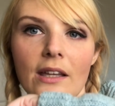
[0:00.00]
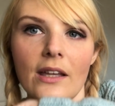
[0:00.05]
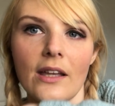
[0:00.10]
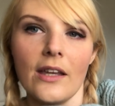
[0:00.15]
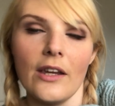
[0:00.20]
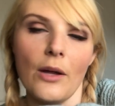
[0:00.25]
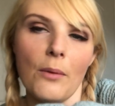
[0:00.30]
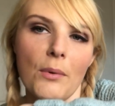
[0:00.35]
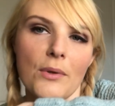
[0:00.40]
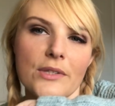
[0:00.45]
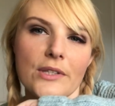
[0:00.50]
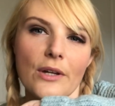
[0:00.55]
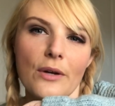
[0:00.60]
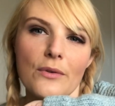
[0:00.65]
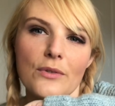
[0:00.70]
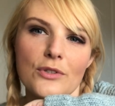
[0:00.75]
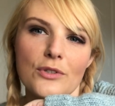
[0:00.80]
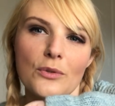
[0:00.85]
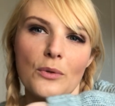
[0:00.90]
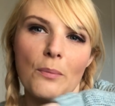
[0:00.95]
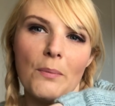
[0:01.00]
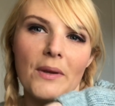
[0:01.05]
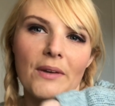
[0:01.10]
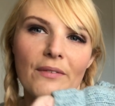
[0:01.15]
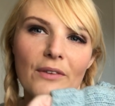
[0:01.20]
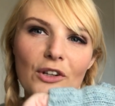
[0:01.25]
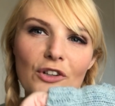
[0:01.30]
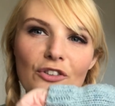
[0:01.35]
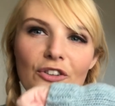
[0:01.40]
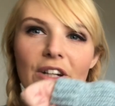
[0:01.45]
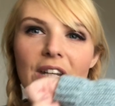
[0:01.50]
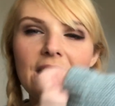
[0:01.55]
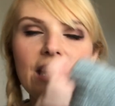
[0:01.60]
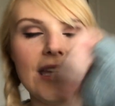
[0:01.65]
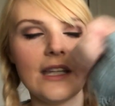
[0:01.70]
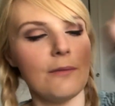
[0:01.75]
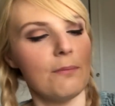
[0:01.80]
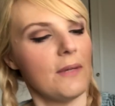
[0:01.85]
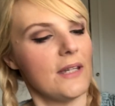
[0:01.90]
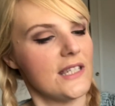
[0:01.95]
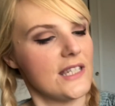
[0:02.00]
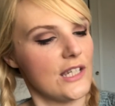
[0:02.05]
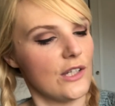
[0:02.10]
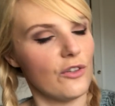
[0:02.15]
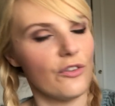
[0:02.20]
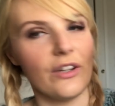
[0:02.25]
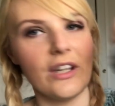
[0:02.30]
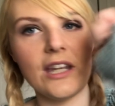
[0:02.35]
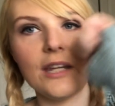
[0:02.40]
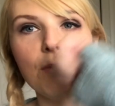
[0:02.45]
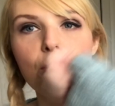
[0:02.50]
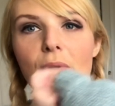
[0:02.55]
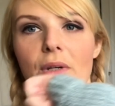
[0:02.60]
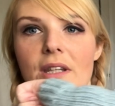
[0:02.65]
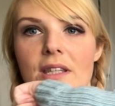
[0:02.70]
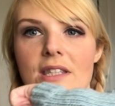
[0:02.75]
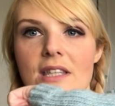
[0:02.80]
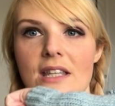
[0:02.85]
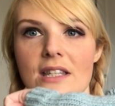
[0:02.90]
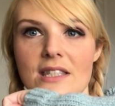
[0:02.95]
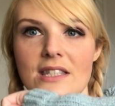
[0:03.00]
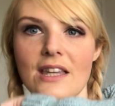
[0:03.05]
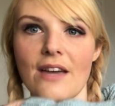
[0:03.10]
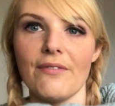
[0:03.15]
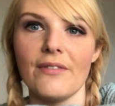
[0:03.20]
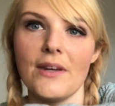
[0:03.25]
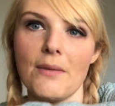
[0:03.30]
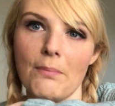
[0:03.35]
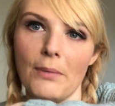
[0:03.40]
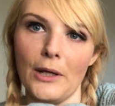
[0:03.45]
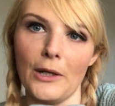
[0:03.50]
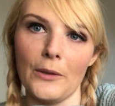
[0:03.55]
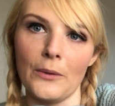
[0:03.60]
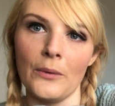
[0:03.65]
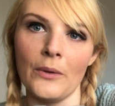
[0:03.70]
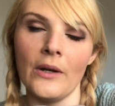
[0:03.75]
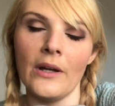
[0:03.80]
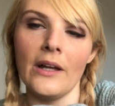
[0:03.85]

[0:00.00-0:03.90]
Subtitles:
it almost goes to a bit of a green, minty green, but it's definitely blue.